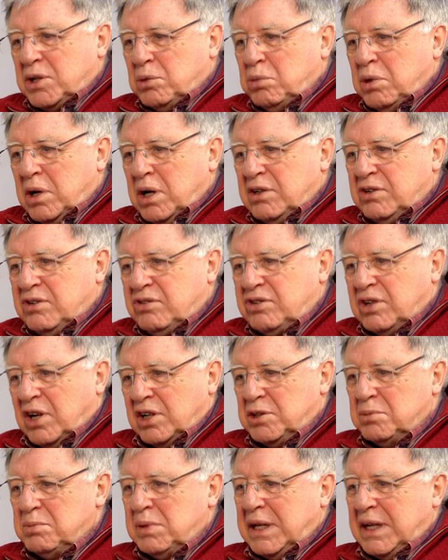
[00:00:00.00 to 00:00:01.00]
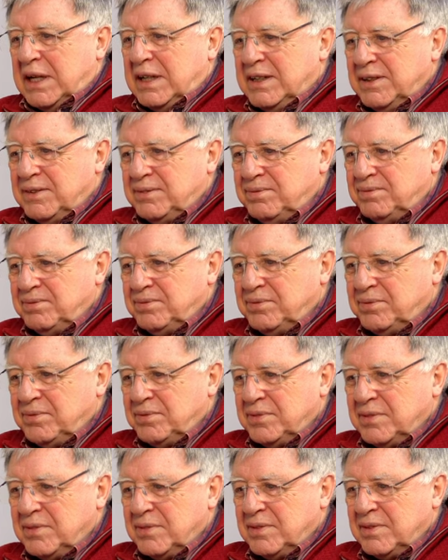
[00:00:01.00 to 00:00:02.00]
that the word sodomy
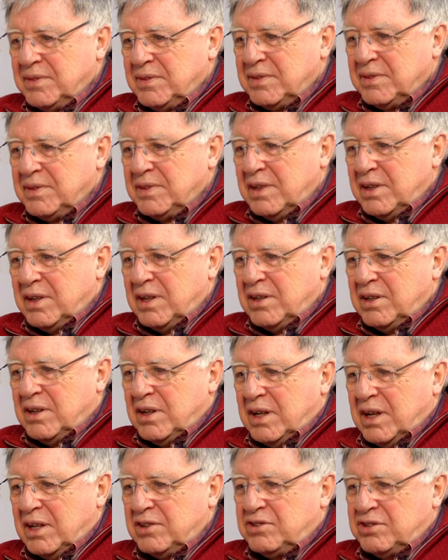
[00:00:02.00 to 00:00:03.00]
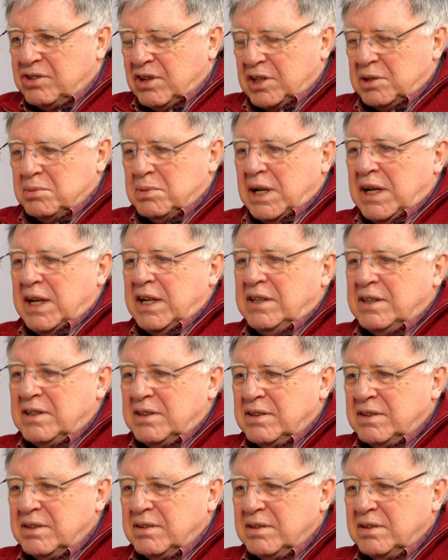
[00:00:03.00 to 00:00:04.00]
uh, and
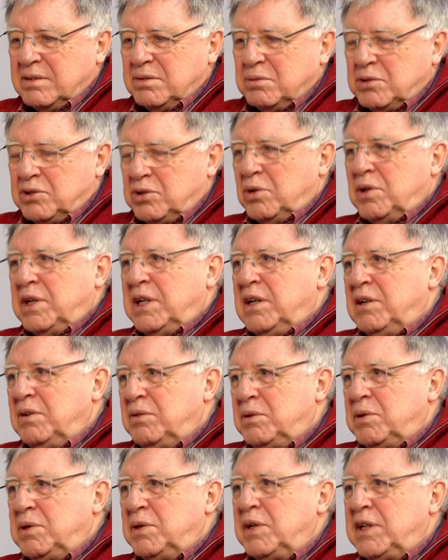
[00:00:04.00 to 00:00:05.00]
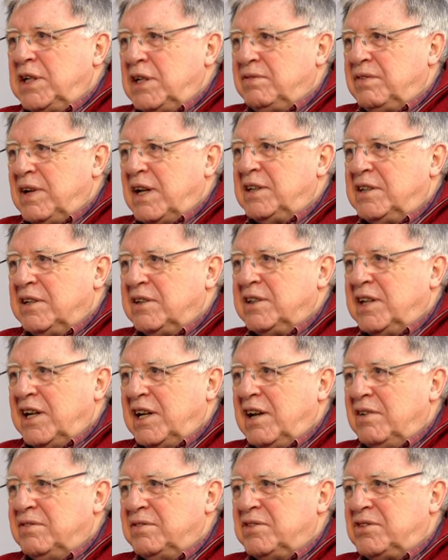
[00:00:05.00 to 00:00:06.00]
sodomite was only they were only invented in
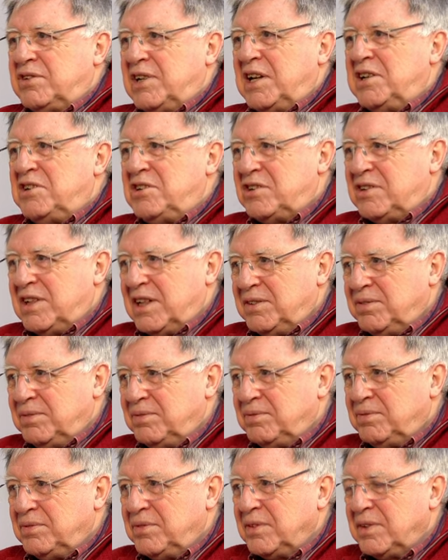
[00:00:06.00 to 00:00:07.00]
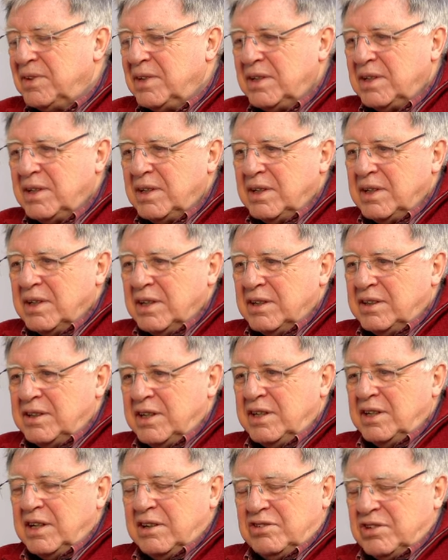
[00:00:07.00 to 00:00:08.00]
the 11th century. Right.
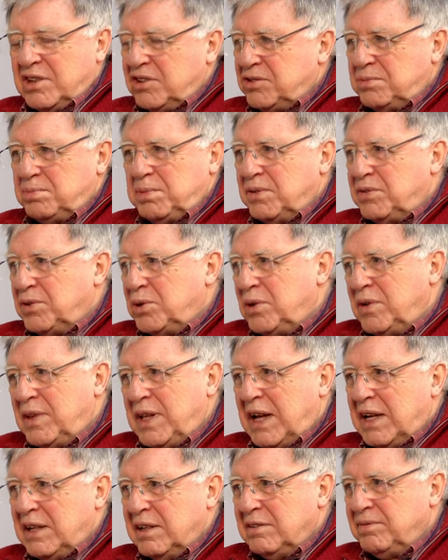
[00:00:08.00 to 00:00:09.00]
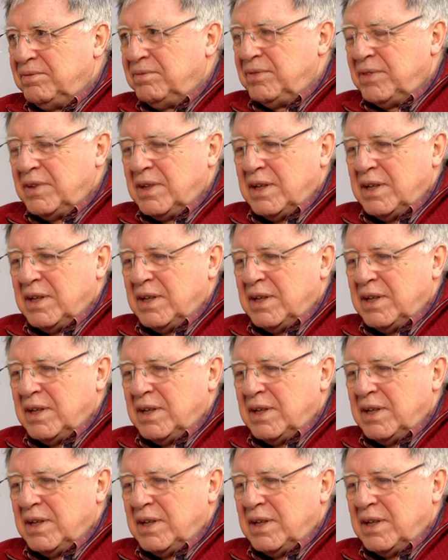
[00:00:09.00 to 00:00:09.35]
Didn't exist before then.